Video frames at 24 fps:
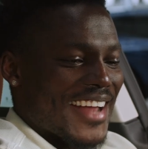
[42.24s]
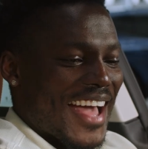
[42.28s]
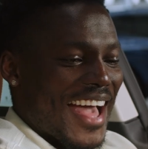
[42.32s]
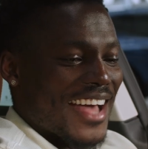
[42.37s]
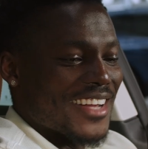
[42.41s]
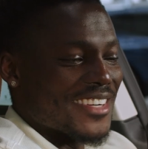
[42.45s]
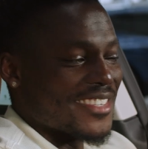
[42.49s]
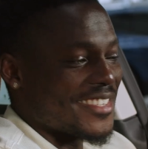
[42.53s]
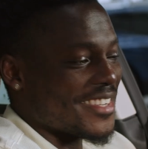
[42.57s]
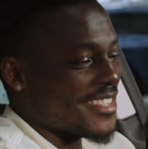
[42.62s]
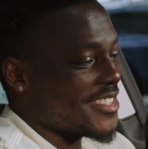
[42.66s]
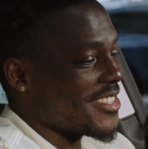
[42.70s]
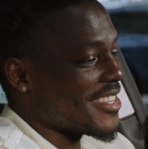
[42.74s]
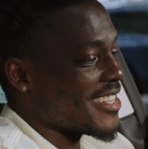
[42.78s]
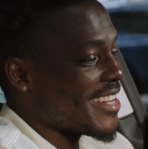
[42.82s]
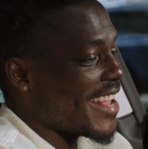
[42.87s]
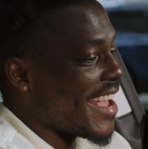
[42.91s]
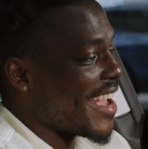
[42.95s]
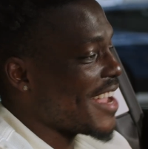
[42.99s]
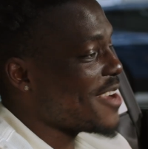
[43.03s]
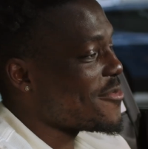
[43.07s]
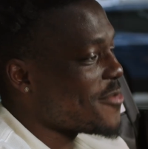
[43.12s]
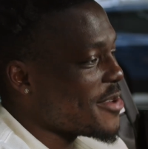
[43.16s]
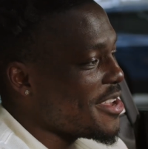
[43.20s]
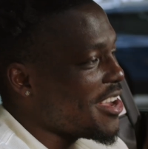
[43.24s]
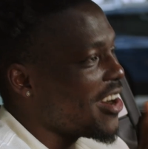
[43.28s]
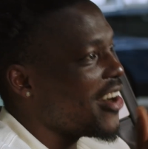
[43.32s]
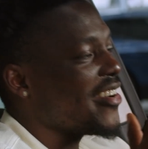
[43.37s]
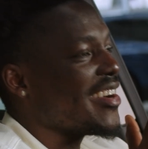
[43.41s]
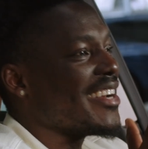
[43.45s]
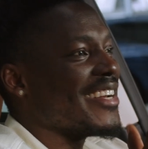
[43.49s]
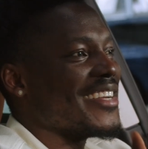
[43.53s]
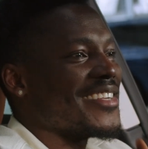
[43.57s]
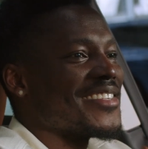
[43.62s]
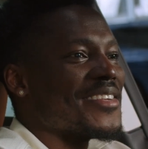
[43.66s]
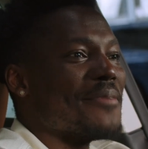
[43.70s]
And today we
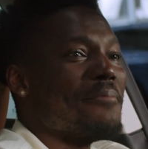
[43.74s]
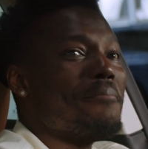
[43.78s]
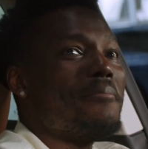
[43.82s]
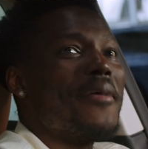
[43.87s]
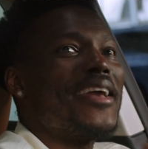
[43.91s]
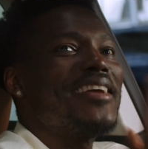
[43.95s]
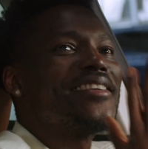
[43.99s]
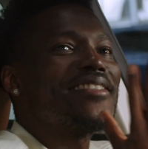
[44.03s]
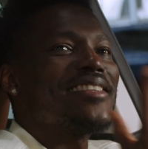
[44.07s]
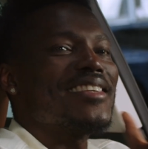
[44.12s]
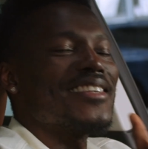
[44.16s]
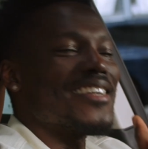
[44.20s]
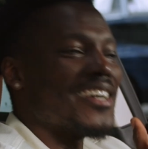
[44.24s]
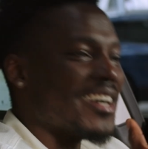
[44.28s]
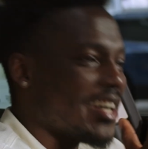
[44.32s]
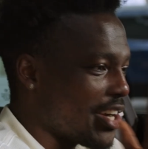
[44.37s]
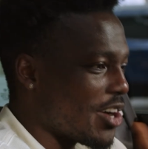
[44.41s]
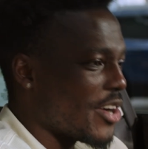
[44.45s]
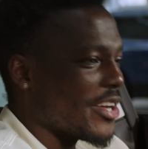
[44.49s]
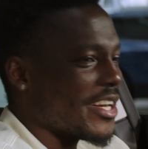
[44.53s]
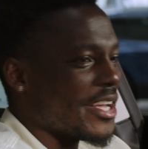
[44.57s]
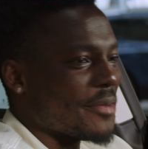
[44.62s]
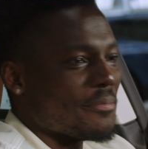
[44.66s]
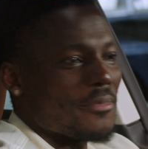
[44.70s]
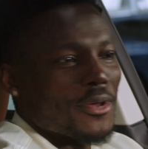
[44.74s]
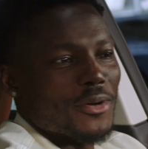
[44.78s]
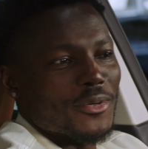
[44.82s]
are in this amazing iconic